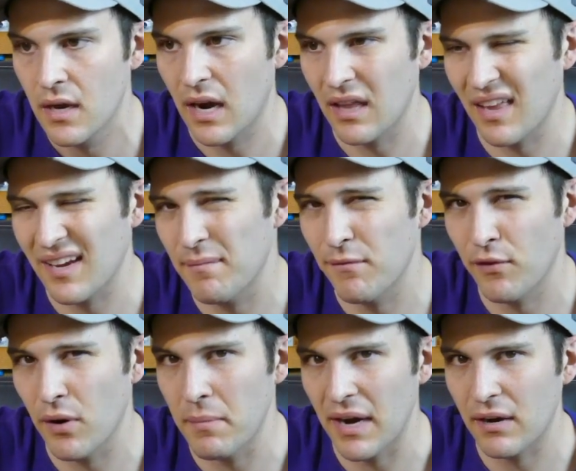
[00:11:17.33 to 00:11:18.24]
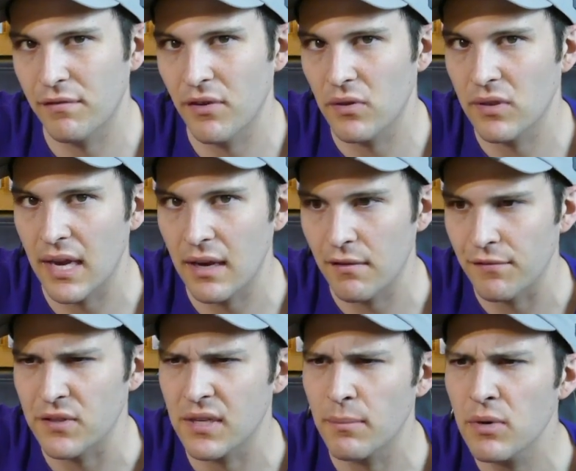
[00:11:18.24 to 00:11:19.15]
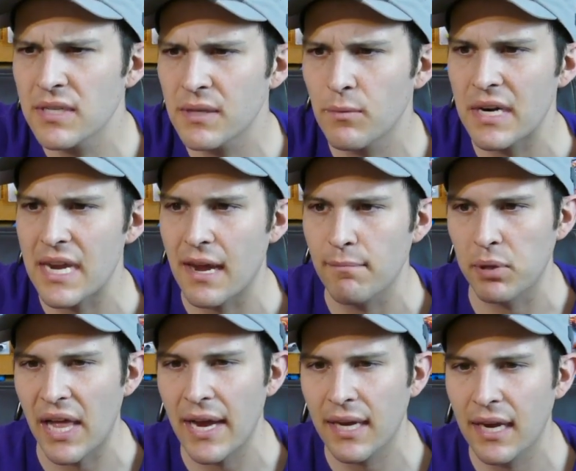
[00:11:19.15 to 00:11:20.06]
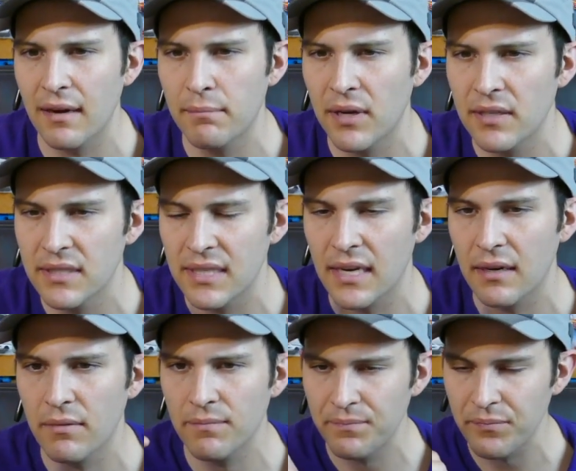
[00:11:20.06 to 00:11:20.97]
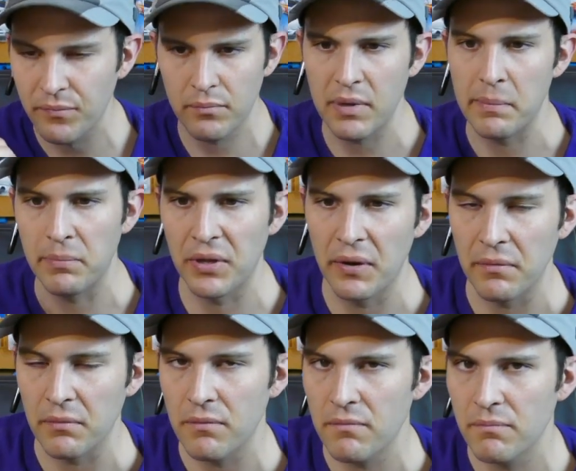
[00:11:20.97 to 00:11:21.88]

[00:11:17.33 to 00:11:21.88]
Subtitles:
I like them for a microphone thing. And for some reason, when you have black headbuds in, people don't,